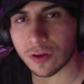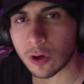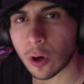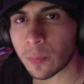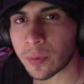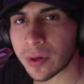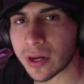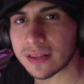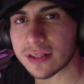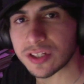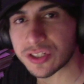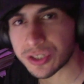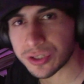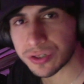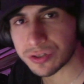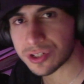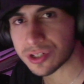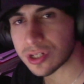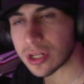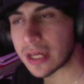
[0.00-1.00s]
copyright
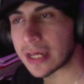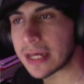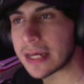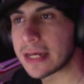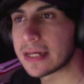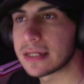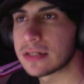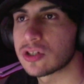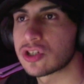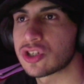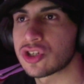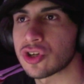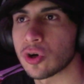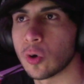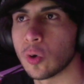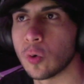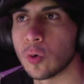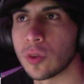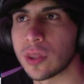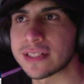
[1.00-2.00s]
issues.
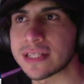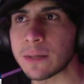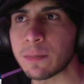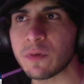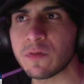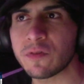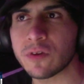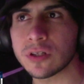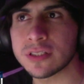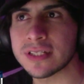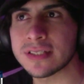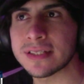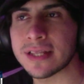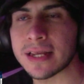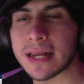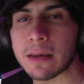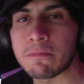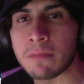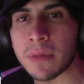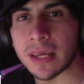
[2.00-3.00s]
So the type of content that
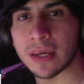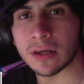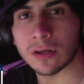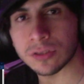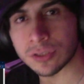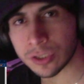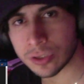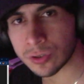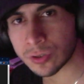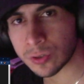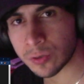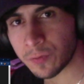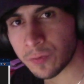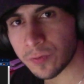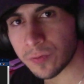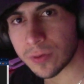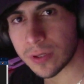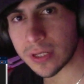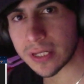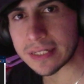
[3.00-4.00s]
I make on YouTube
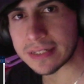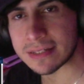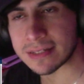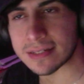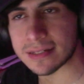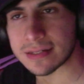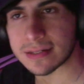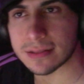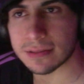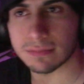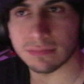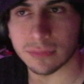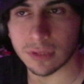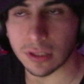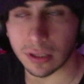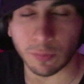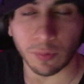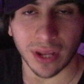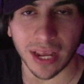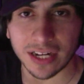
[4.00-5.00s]
is
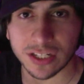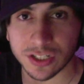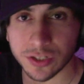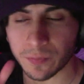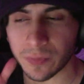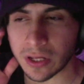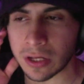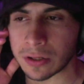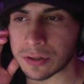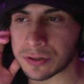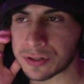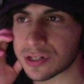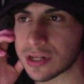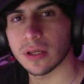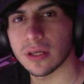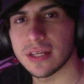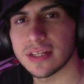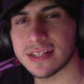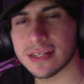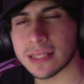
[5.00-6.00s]
uh, reaction videos.
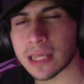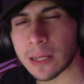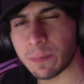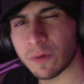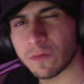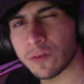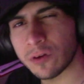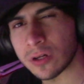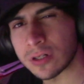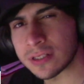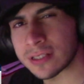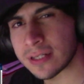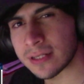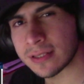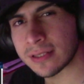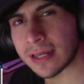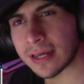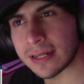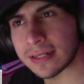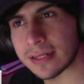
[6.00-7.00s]
It's a type of
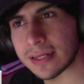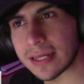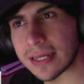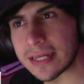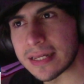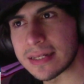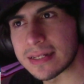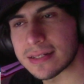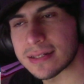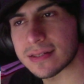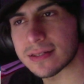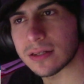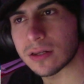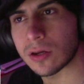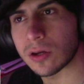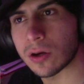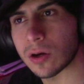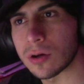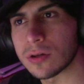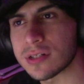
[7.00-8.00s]
content that is
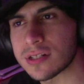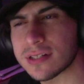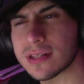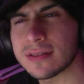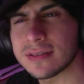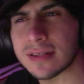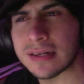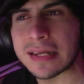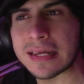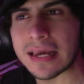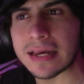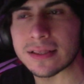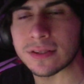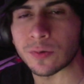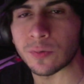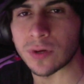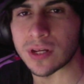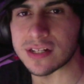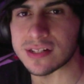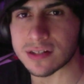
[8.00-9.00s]
constantly at
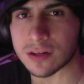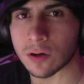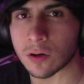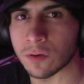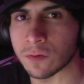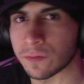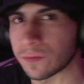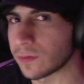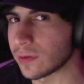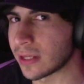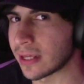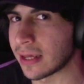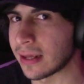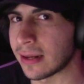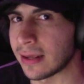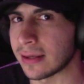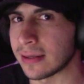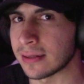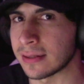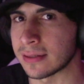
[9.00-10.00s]
risk of
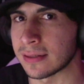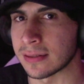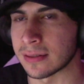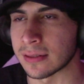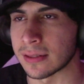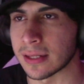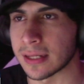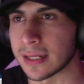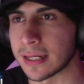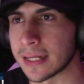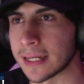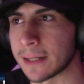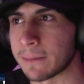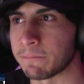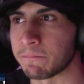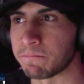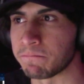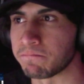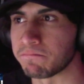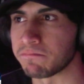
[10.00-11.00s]
getting
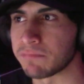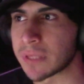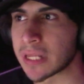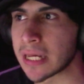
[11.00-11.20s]
um,